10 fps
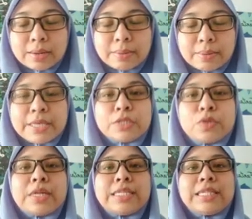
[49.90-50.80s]
base
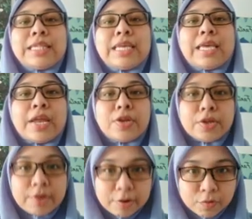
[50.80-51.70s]
quantity and
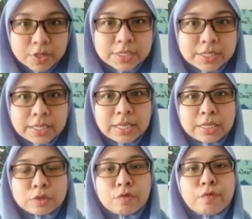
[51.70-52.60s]
derived
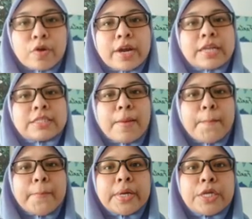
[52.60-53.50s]
quantity. So for
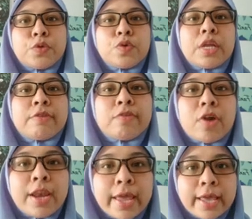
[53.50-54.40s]
example, unit
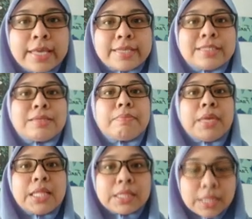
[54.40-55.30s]
for length is
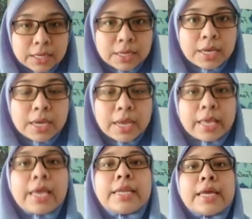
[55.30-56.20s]
meter.
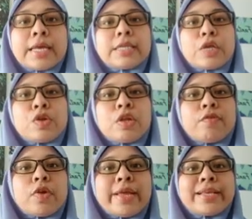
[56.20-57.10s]
Okay, the SI unit
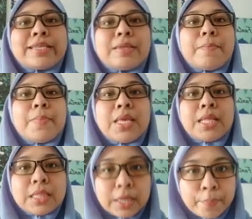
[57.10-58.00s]
for length is a
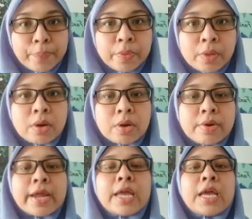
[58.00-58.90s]
meter.
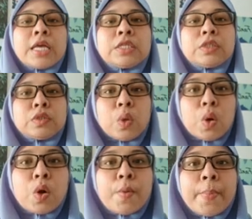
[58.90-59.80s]
Alright,
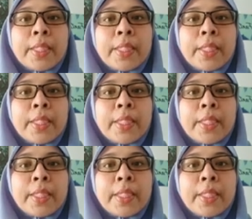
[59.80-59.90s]
so